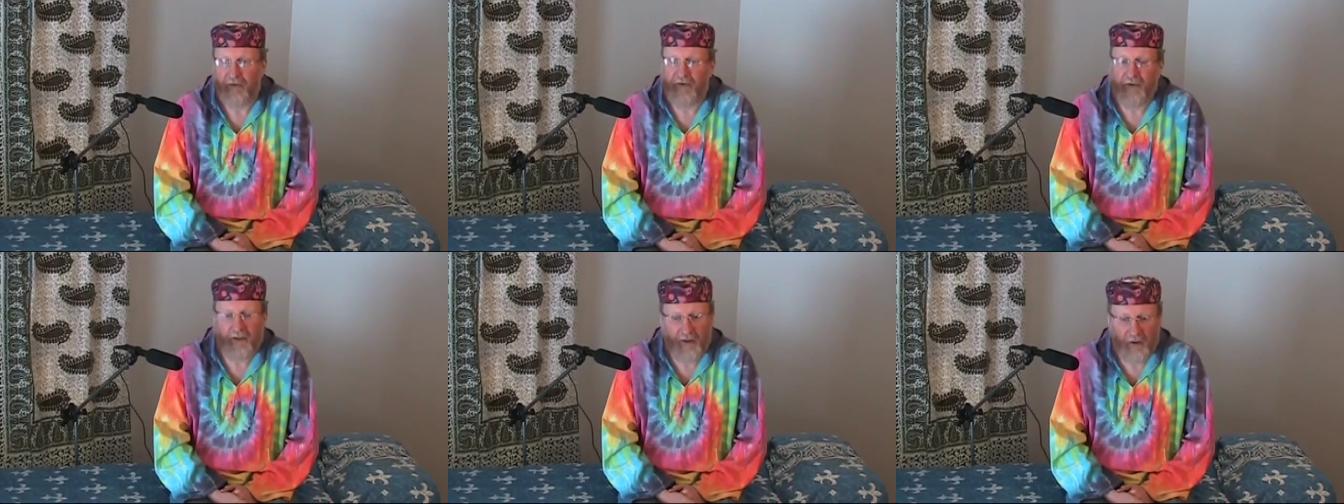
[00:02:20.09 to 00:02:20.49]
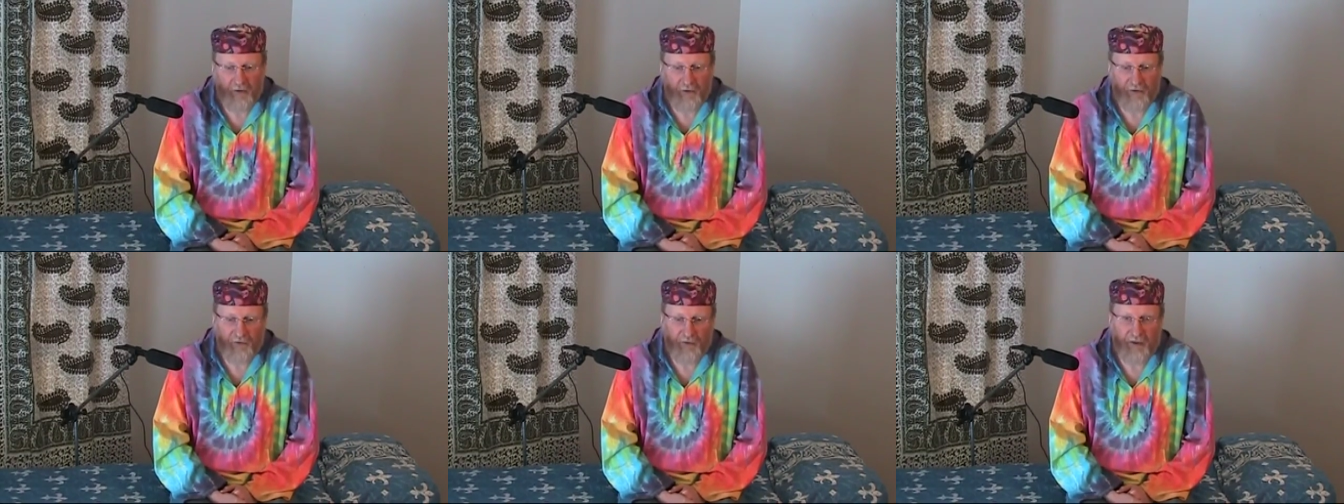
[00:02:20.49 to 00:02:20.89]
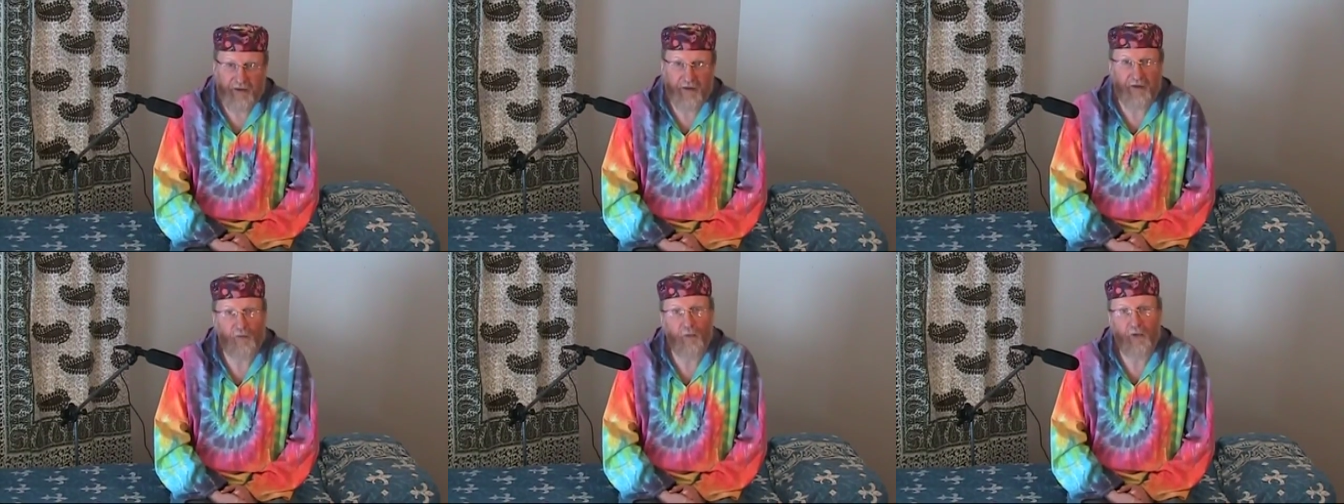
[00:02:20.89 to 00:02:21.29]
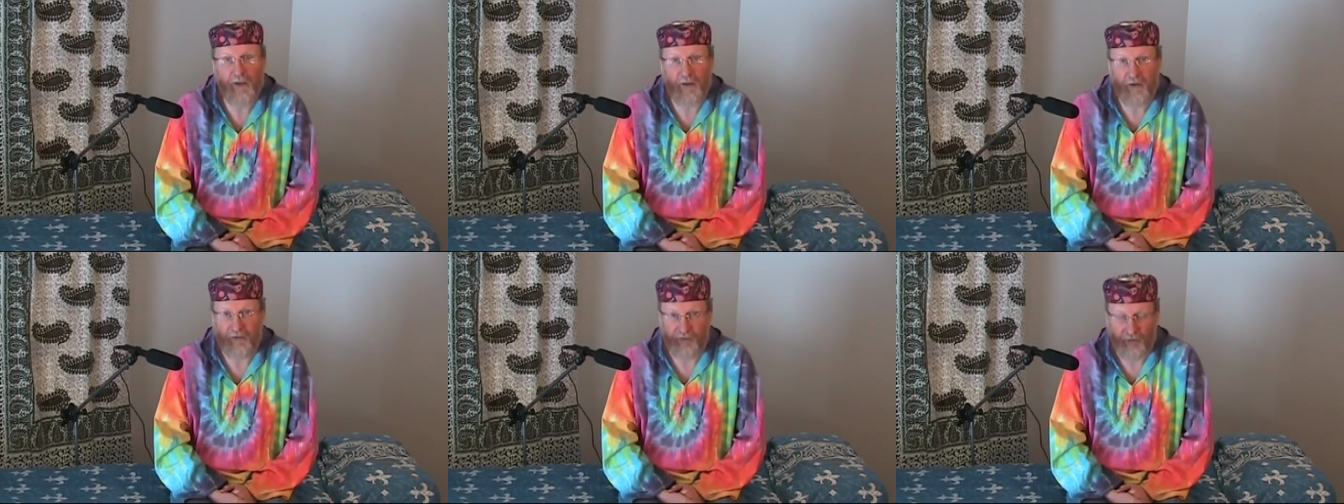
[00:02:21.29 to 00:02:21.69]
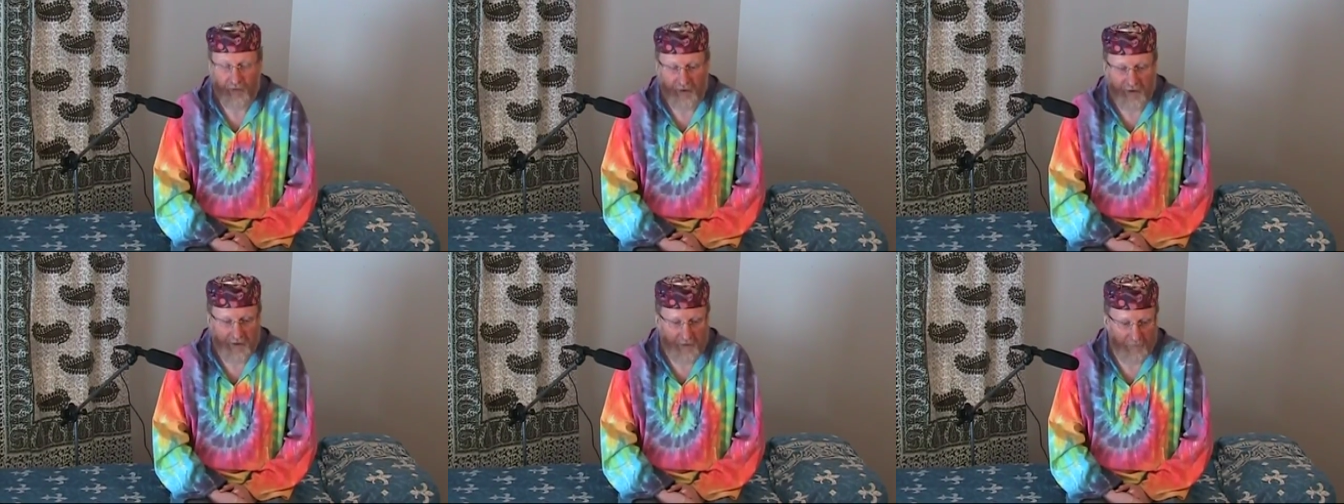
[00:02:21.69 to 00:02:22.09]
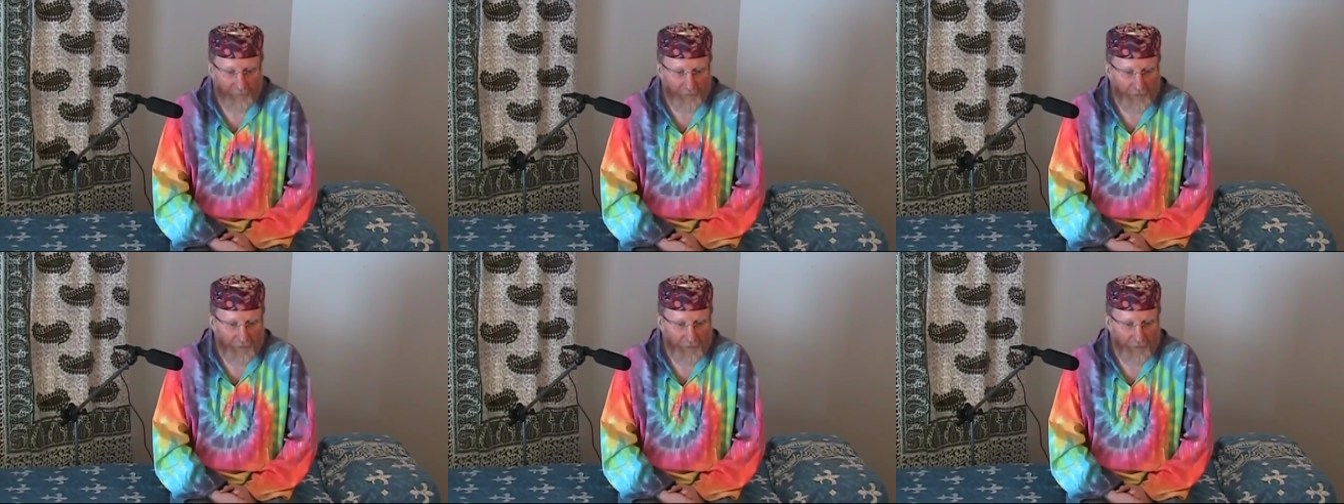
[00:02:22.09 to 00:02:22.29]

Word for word: they are not ready and we are not ready.